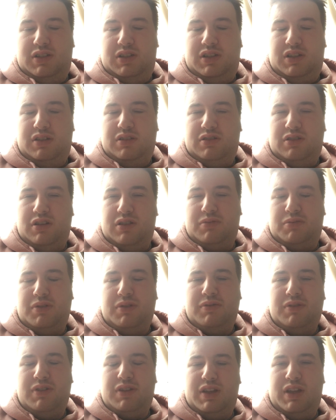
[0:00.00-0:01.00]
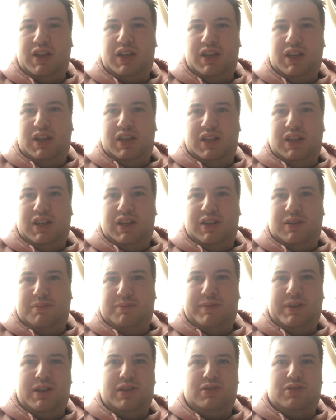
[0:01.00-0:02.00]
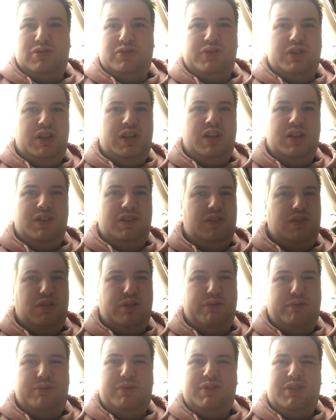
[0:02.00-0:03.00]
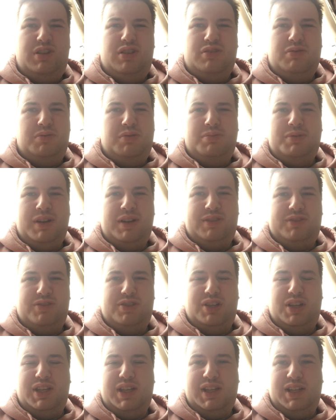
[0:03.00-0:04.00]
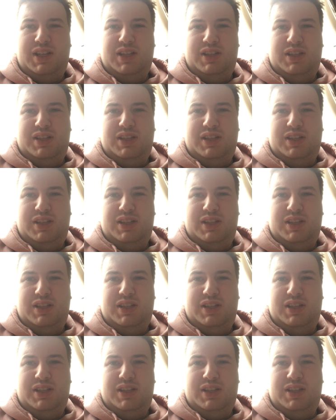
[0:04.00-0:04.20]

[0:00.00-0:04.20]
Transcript: Oh god, what was it? Battery. Something to do with battery